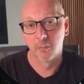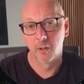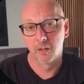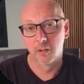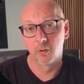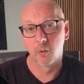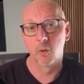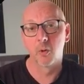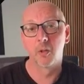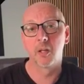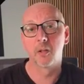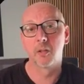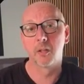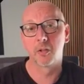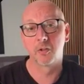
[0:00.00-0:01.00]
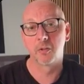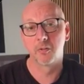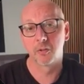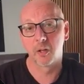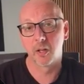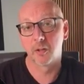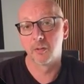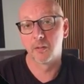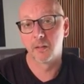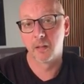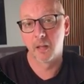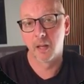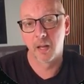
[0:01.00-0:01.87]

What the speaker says: but in all areas of life.